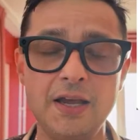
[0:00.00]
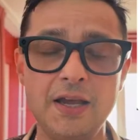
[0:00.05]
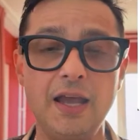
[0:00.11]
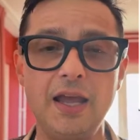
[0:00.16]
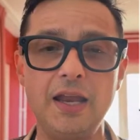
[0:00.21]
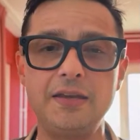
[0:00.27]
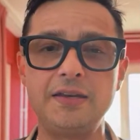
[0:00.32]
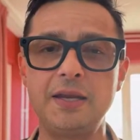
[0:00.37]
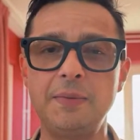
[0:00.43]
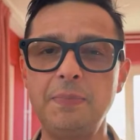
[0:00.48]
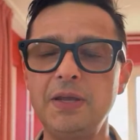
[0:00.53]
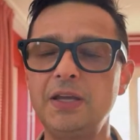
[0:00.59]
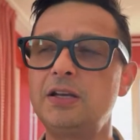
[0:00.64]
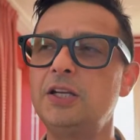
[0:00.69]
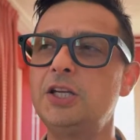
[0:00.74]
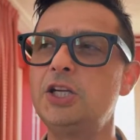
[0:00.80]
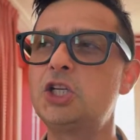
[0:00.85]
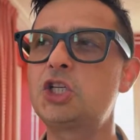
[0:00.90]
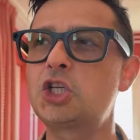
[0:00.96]
It
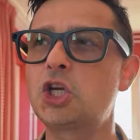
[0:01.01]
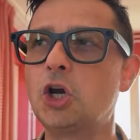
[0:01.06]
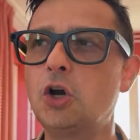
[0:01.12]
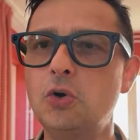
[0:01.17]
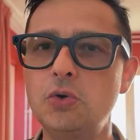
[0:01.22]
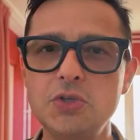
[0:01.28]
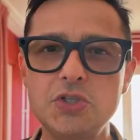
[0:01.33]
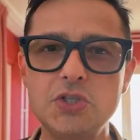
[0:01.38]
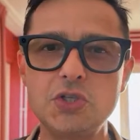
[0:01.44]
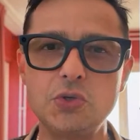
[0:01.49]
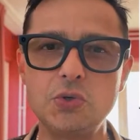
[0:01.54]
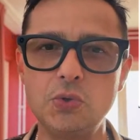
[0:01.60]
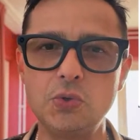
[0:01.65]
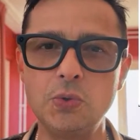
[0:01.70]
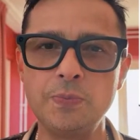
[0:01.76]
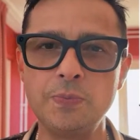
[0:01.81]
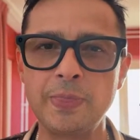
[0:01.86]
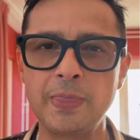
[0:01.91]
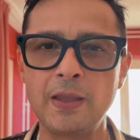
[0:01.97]
typically shows
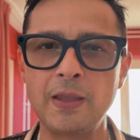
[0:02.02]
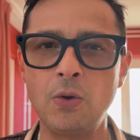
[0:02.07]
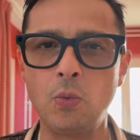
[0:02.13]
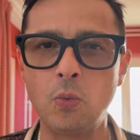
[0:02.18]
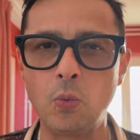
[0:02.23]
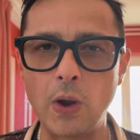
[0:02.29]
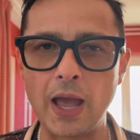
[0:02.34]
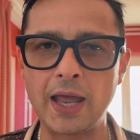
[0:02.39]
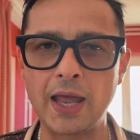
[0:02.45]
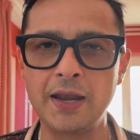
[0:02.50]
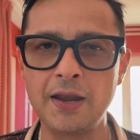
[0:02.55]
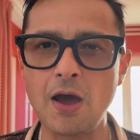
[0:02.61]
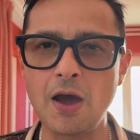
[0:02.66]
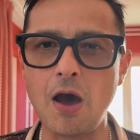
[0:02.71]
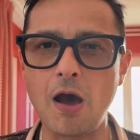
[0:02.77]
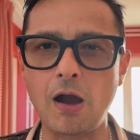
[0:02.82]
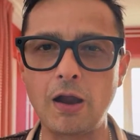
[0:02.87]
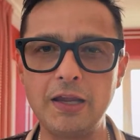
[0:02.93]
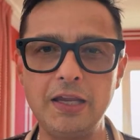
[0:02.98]
you when
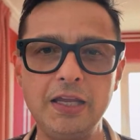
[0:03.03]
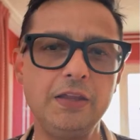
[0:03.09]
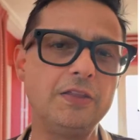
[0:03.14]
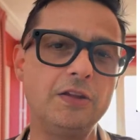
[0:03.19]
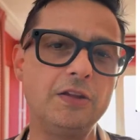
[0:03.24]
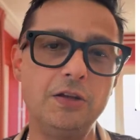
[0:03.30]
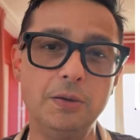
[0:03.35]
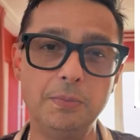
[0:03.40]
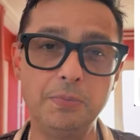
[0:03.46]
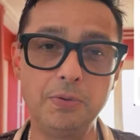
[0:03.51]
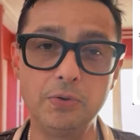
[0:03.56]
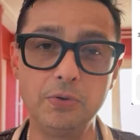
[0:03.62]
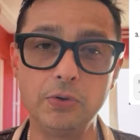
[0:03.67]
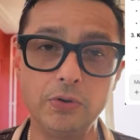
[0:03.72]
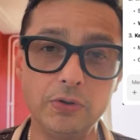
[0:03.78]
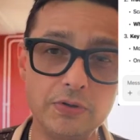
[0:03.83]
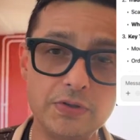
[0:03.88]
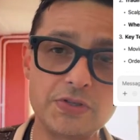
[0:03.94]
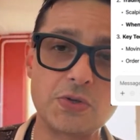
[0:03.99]
are either the
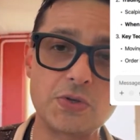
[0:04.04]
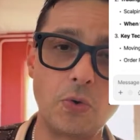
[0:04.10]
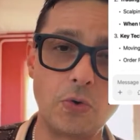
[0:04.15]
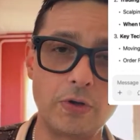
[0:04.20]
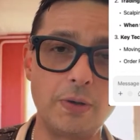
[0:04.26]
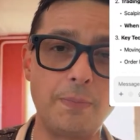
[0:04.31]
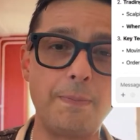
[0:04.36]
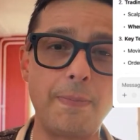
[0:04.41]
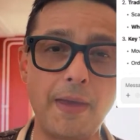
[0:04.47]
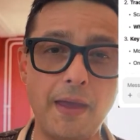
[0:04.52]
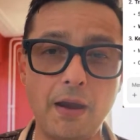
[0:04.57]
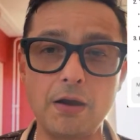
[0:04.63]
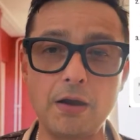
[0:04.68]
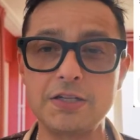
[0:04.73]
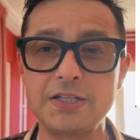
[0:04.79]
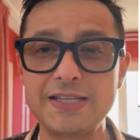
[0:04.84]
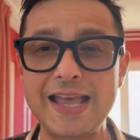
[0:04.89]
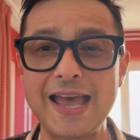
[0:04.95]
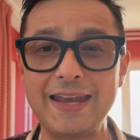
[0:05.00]
bulls or the
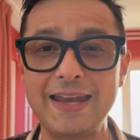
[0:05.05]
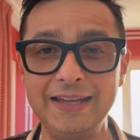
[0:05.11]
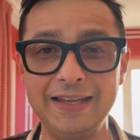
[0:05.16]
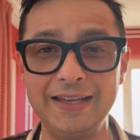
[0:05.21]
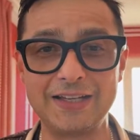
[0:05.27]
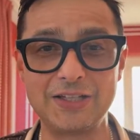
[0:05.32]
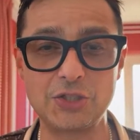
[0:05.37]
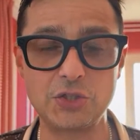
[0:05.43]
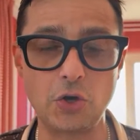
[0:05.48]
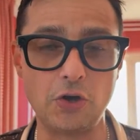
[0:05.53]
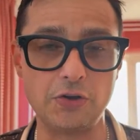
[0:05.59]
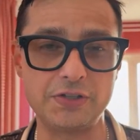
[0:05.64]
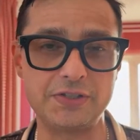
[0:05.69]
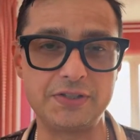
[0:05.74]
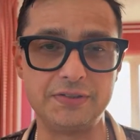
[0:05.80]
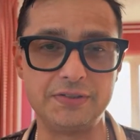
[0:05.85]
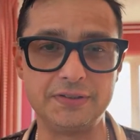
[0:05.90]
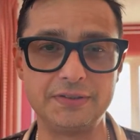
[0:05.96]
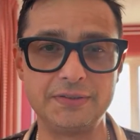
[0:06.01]
bears getting
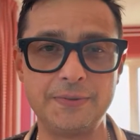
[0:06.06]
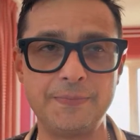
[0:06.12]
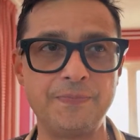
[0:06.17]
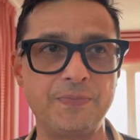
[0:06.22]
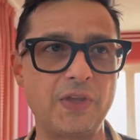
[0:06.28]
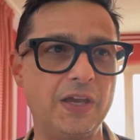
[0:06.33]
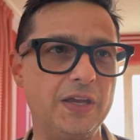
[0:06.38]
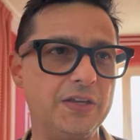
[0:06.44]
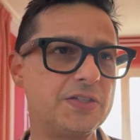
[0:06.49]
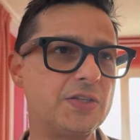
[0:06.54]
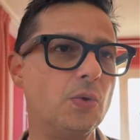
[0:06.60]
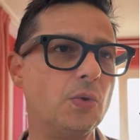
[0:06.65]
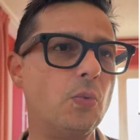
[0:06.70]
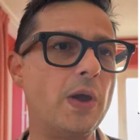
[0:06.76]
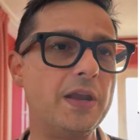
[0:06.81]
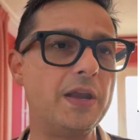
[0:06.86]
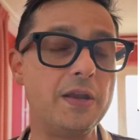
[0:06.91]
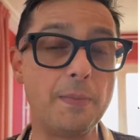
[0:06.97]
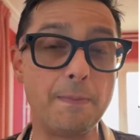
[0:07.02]
exhausted. Okay, so
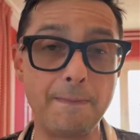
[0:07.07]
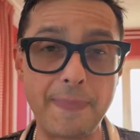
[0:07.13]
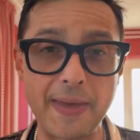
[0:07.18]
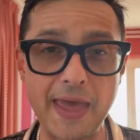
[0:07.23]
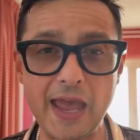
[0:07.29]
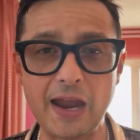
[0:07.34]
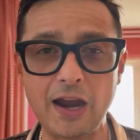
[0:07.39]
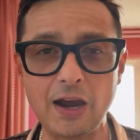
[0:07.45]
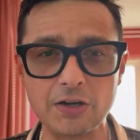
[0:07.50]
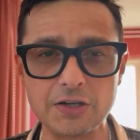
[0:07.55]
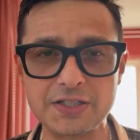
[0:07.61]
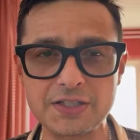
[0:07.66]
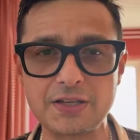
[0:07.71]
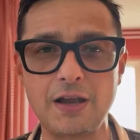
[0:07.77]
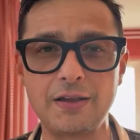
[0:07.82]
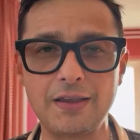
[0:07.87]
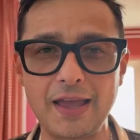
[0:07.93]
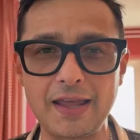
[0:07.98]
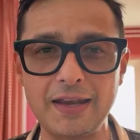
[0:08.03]
when the bears
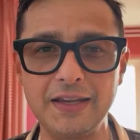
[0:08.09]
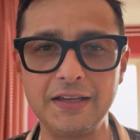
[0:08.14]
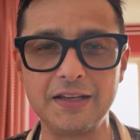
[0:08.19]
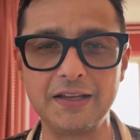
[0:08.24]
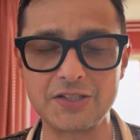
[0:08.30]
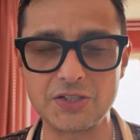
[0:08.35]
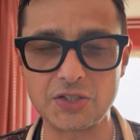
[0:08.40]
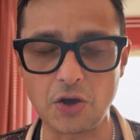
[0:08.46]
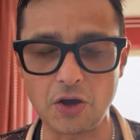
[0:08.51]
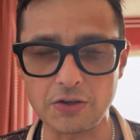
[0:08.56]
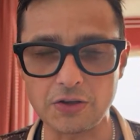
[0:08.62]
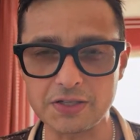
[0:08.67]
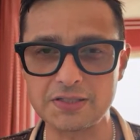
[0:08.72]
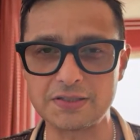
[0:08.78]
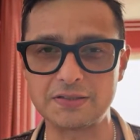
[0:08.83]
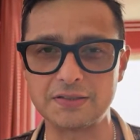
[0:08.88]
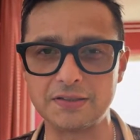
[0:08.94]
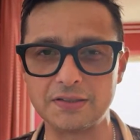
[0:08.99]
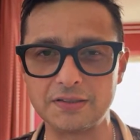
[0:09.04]
are getting
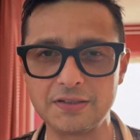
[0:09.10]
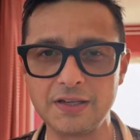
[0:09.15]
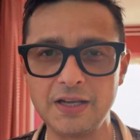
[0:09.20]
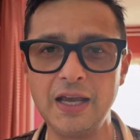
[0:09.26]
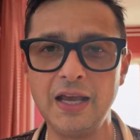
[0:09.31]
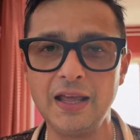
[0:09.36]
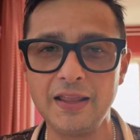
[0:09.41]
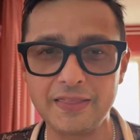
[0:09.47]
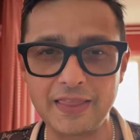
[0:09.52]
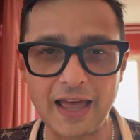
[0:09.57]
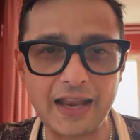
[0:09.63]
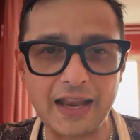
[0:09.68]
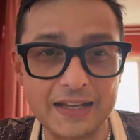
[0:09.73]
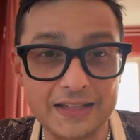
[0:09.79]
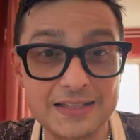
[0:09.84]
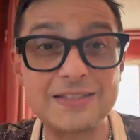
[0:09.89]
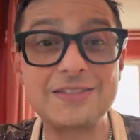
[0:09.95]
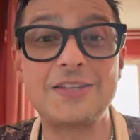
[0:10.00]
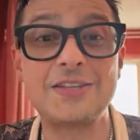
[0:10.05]
exhausted, then
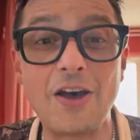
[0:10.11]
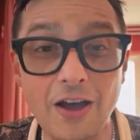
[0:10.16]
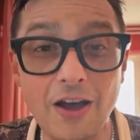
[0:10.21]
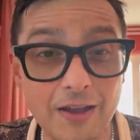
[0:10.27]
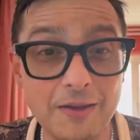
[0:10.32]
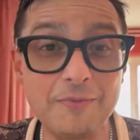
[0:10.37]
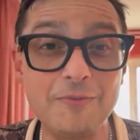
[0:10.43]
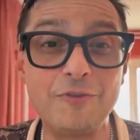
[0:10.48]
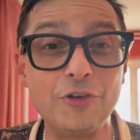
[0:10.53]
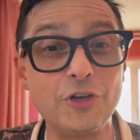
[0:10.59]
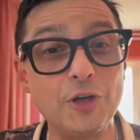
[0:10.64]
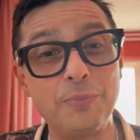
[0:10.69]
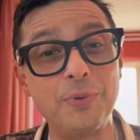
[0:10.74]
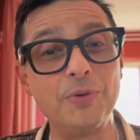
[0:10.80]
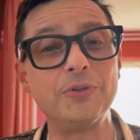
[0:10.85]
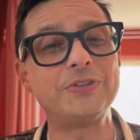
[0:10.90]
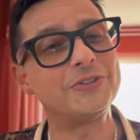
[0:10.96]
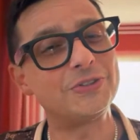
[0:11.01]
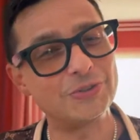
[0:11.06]
it's time for the
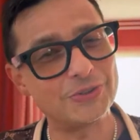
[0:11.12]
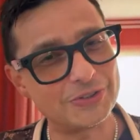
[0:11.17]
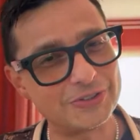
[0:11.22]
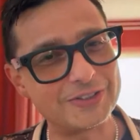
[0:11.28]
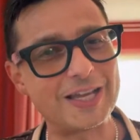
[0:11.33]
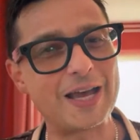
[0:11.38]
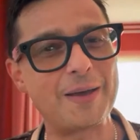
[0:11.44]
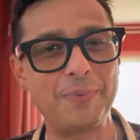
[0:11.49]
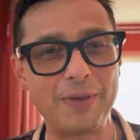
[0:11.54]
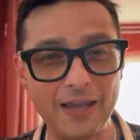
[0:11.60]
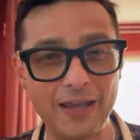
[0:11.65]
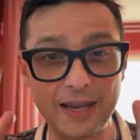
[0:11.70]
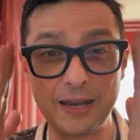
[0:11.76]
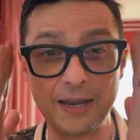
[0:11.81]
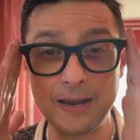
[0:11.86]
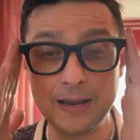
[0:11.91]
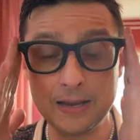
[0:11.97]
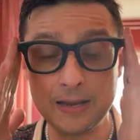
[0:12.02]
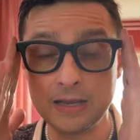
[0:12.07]
bulls to step
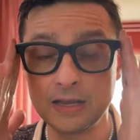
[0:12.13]
in.